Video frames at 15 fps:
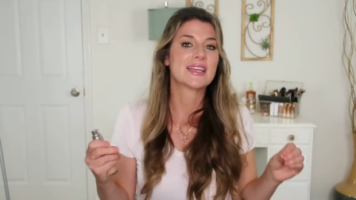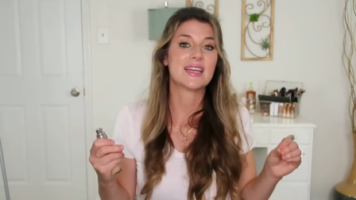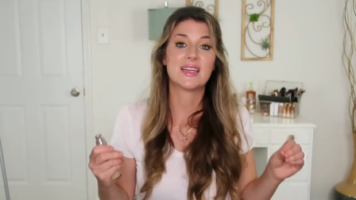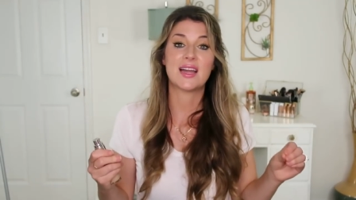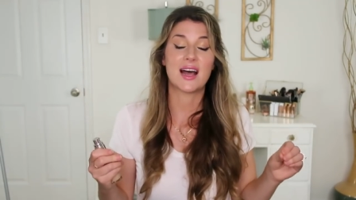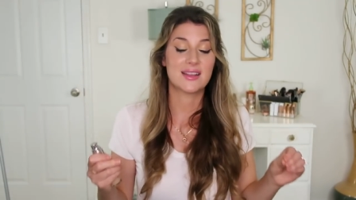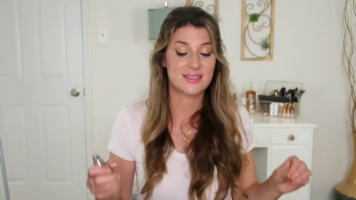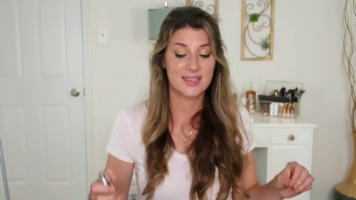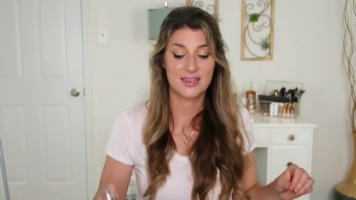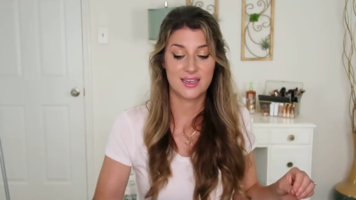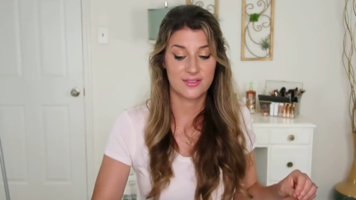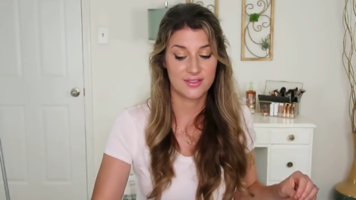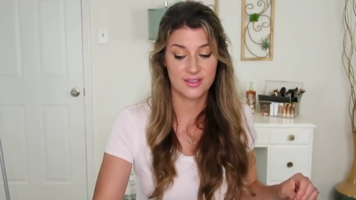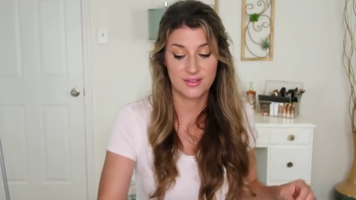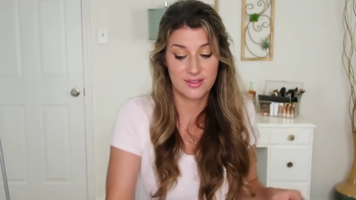Cannot say
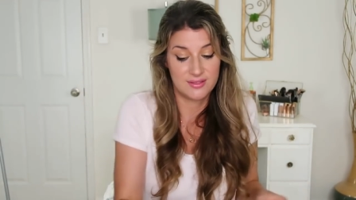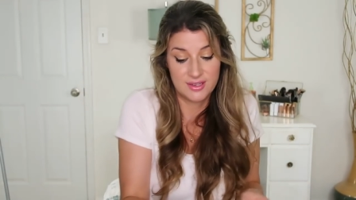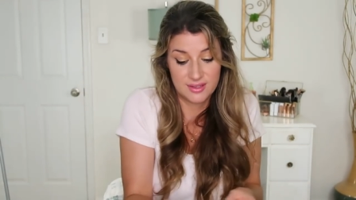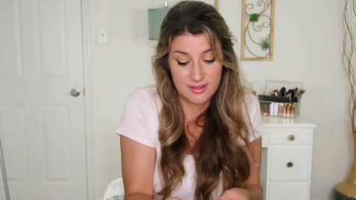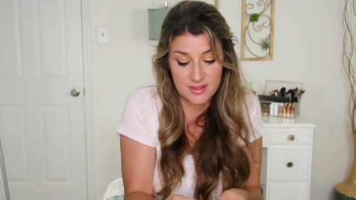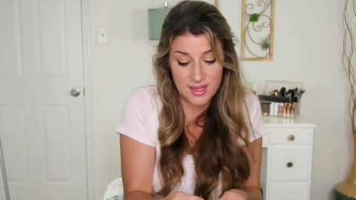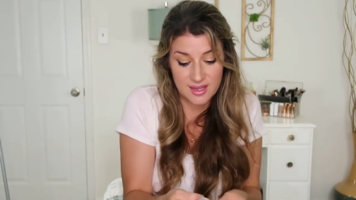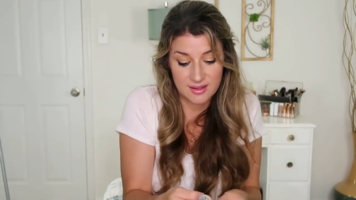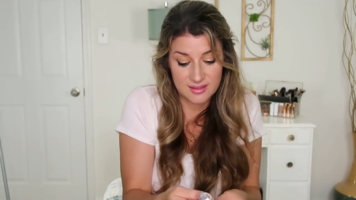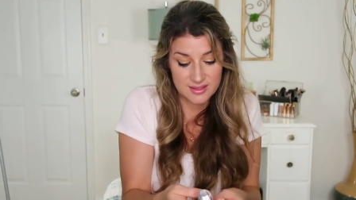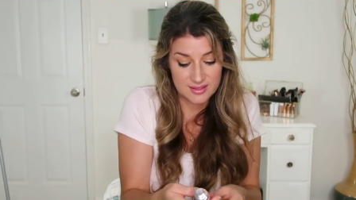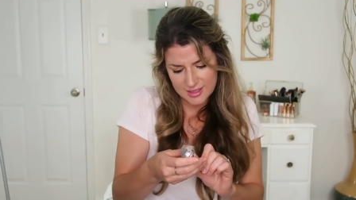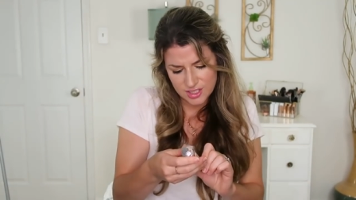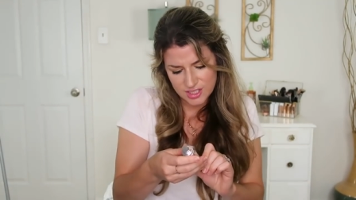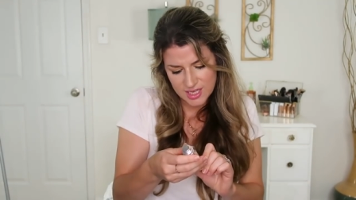enough good, good thing.
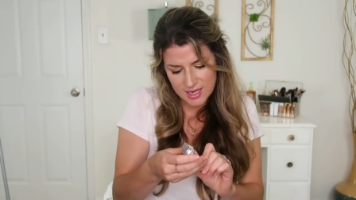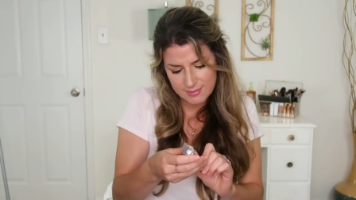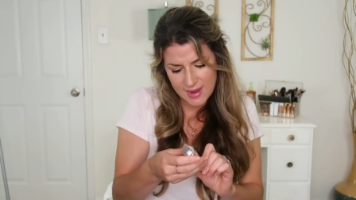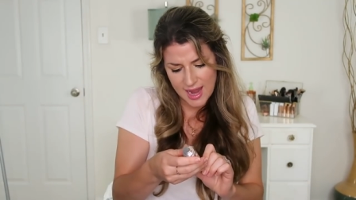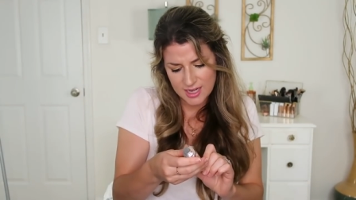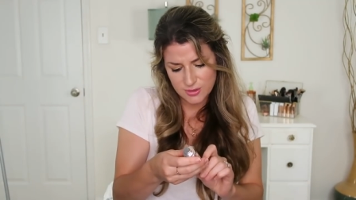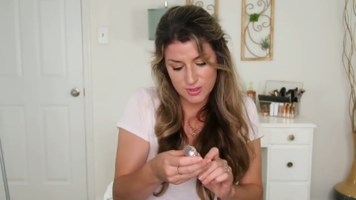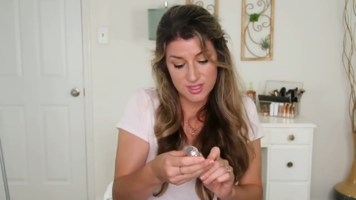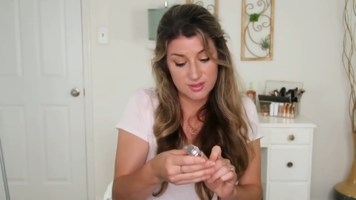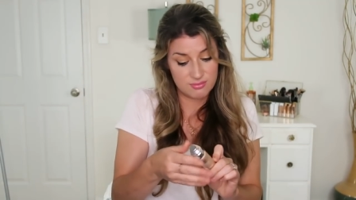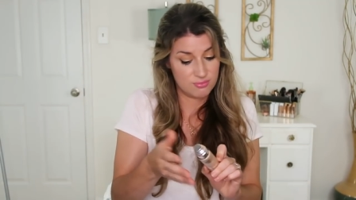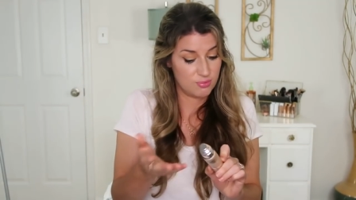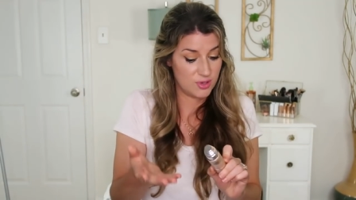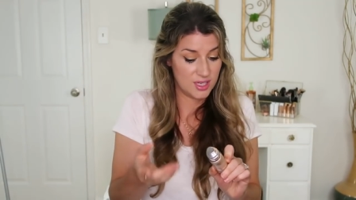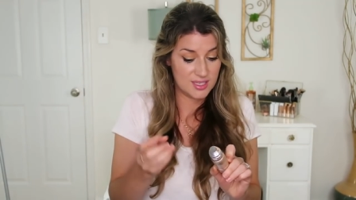And the shade match was
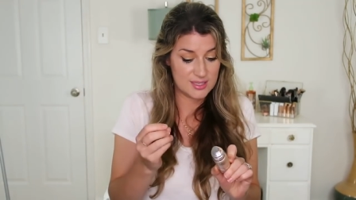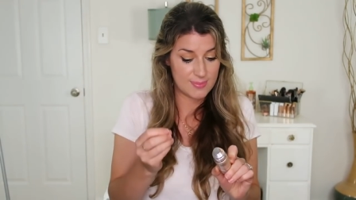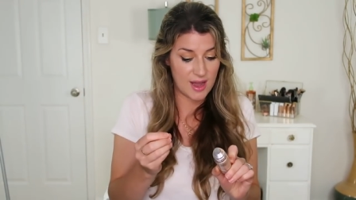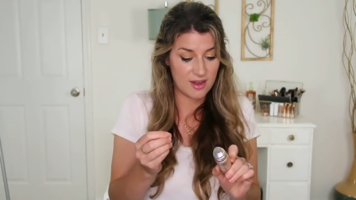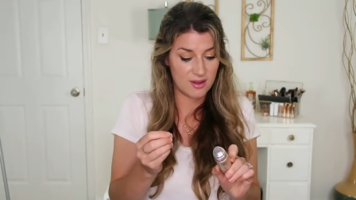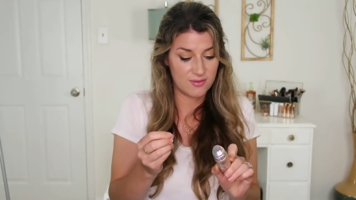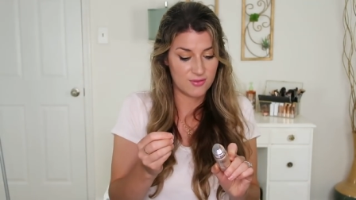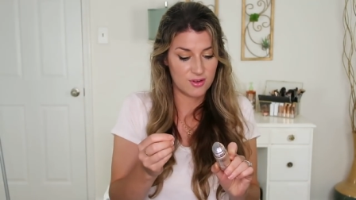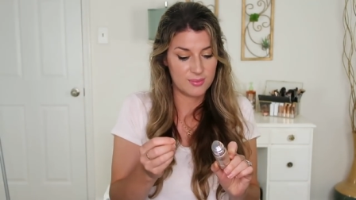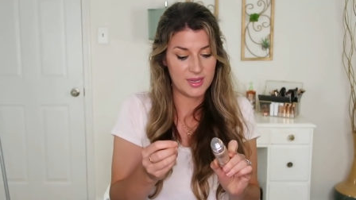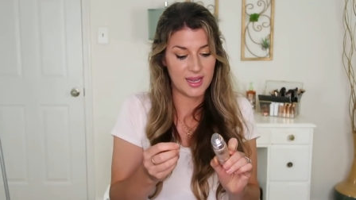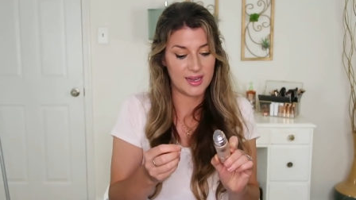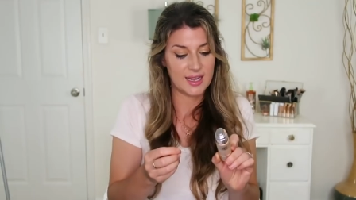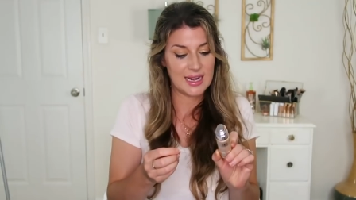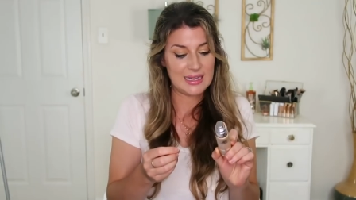pretty spot on for
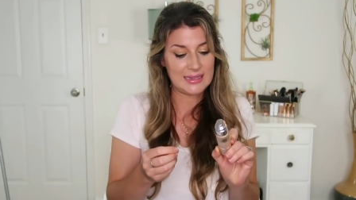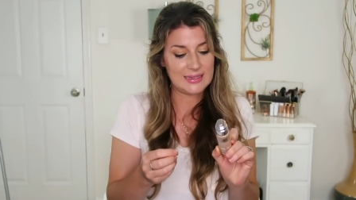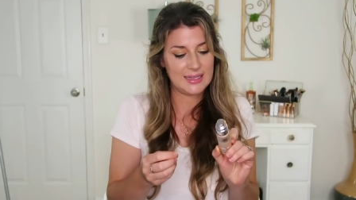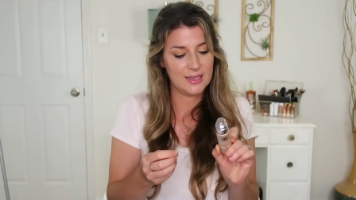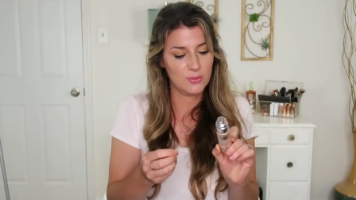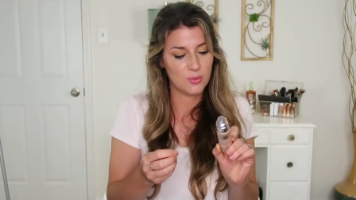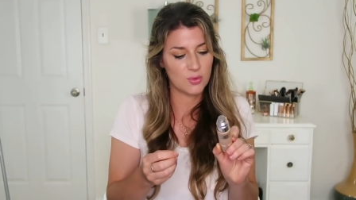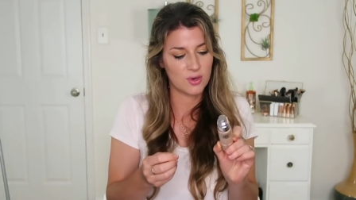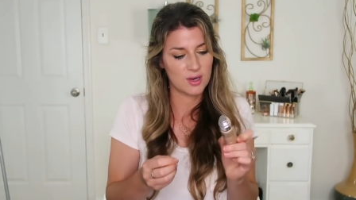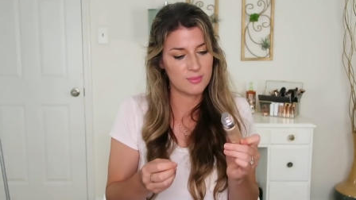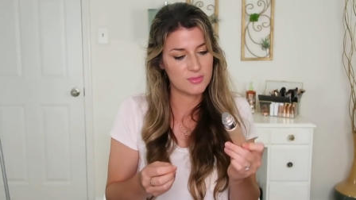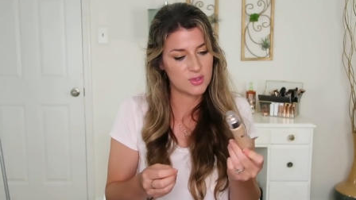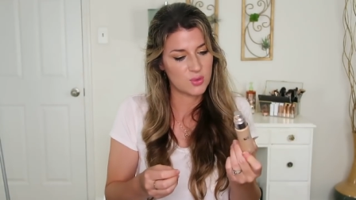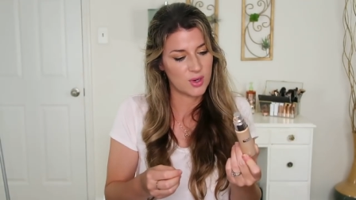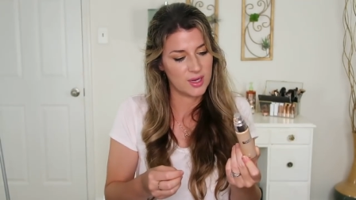me. I got light
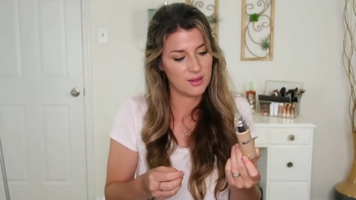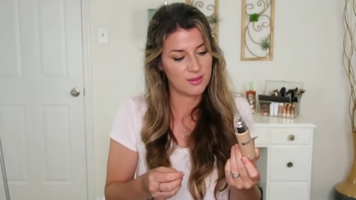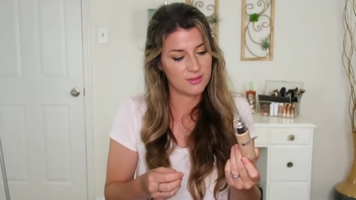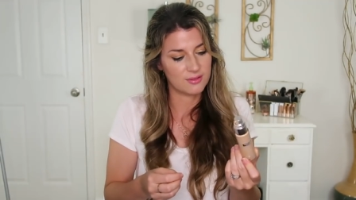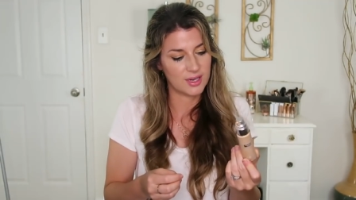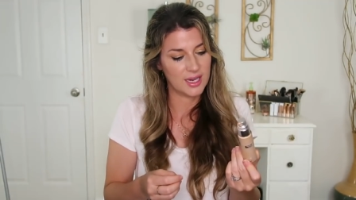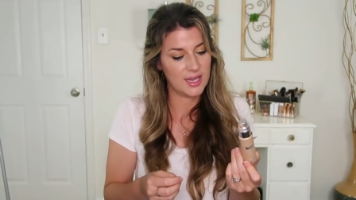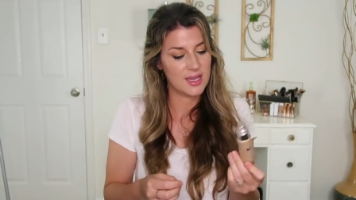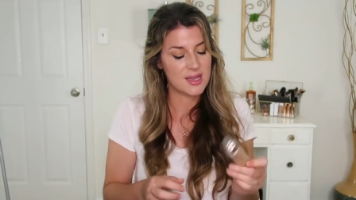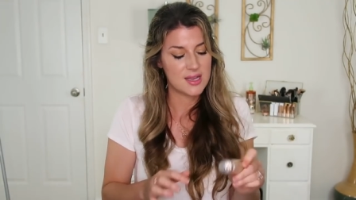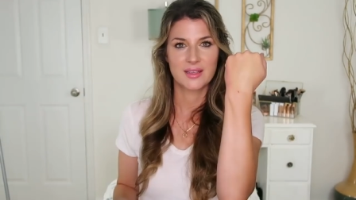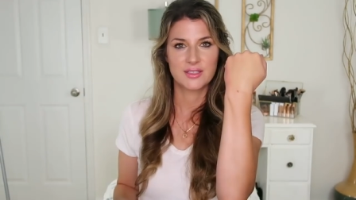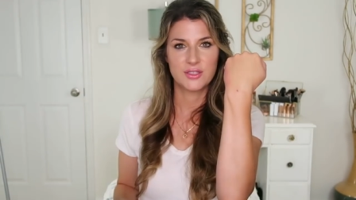warm 23.